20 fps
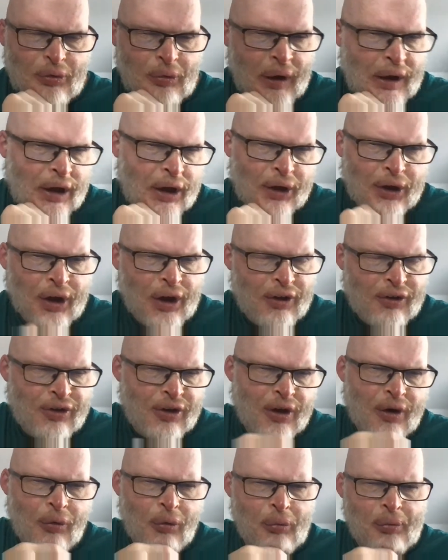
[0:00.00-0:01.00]
recognize
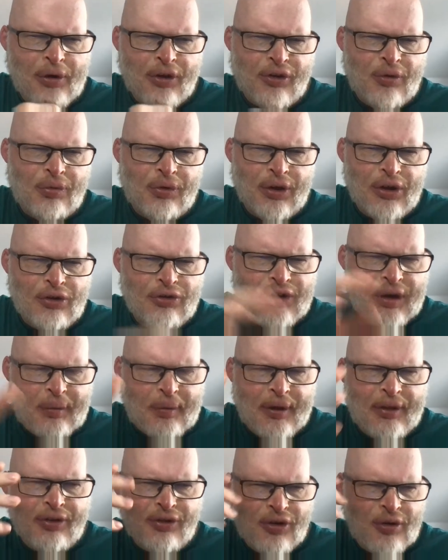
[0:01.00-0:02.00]
that it will be something you
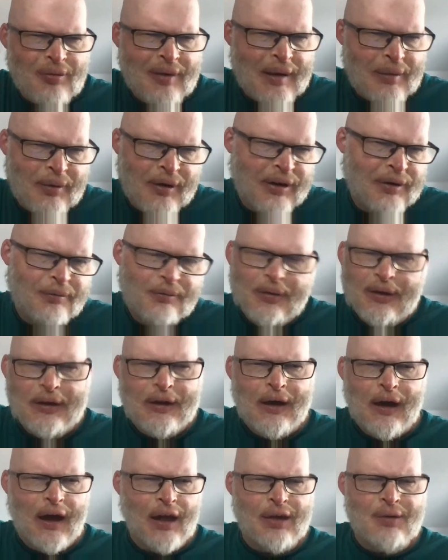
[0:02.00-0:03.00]
dip into maybe,
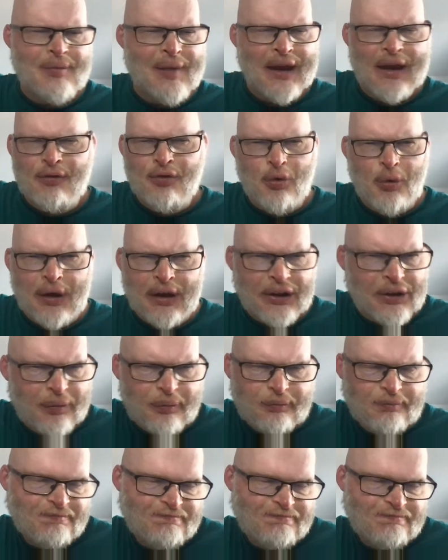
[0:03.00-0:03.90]
and you may never read.